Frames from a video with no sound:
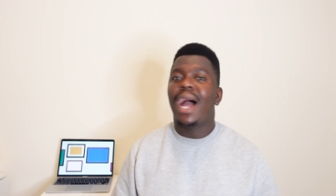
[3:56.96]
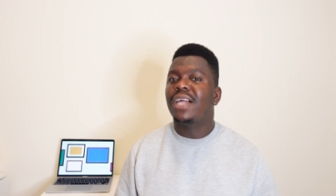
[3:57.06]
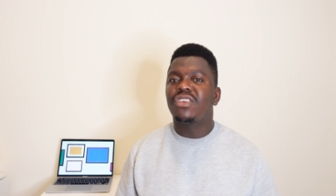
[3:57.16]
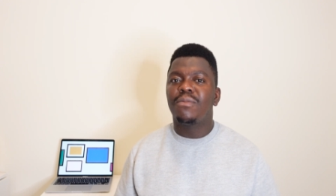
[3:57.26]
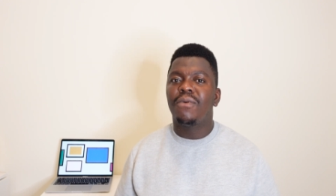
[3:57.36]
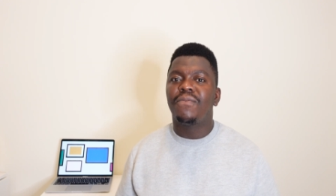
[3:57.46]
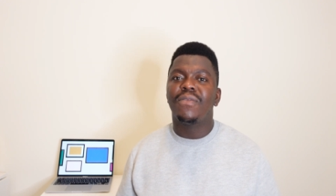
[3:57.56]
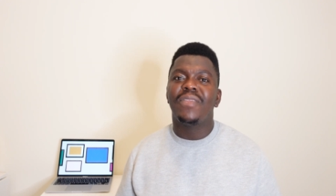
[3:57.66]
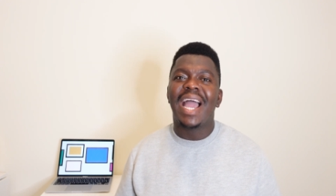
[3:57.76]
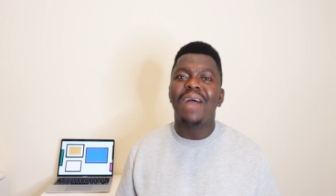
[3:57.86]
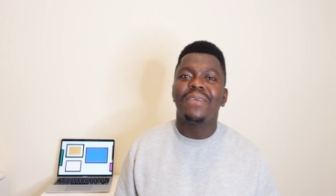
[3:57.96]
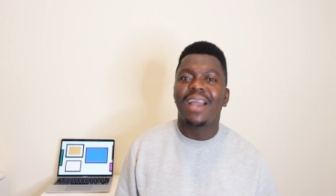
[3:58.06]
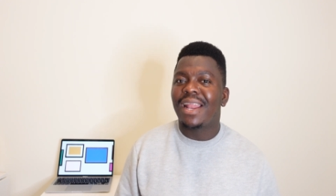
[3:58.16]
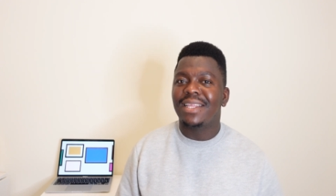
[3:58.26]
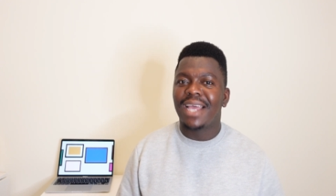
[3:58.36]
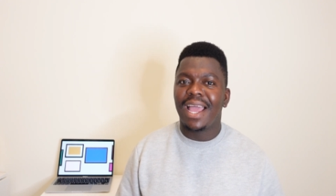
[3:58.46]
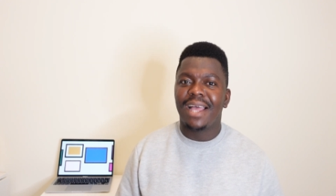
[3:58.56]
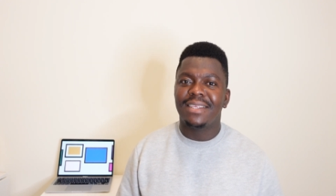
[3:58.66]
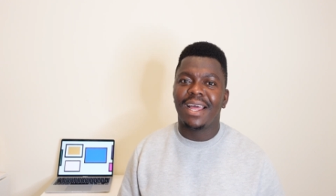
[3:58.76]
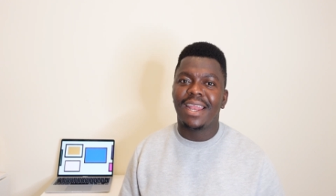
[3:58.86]
And some of the African
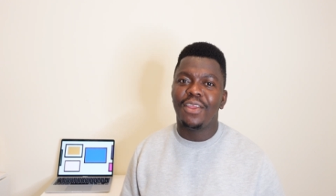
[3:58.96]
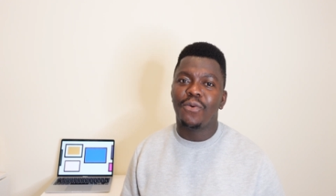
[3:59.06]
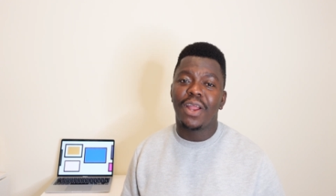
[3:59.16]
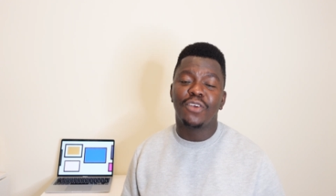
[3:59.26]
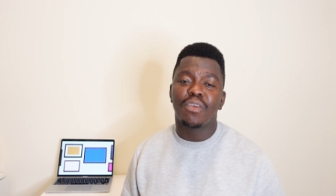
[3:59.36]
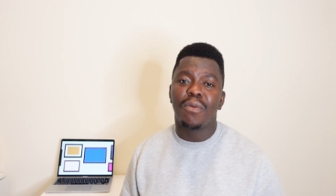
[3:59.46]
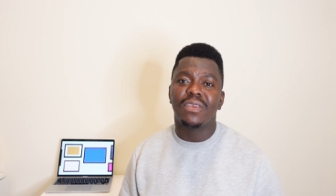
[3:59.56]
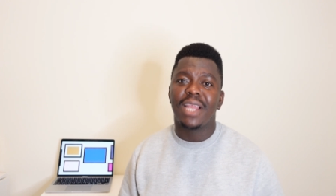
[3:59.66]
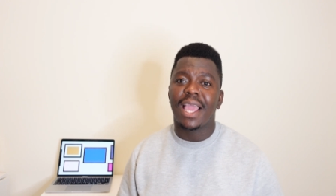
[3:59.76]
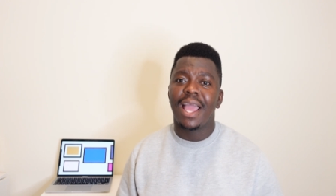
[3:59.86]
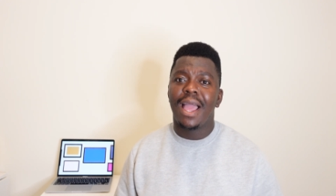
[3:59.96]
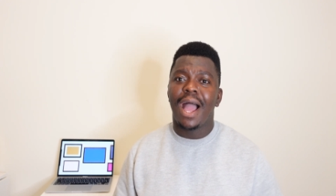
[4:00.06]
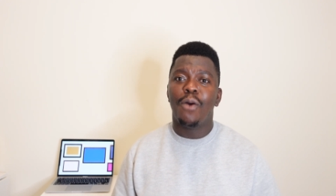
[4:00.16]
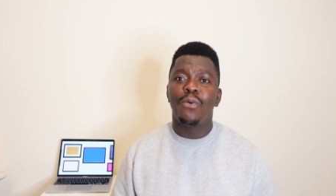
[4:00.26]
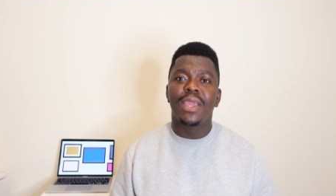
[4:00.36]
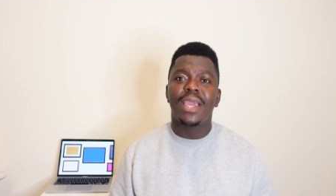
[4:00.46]
attires that when I was coming, I was like, I won't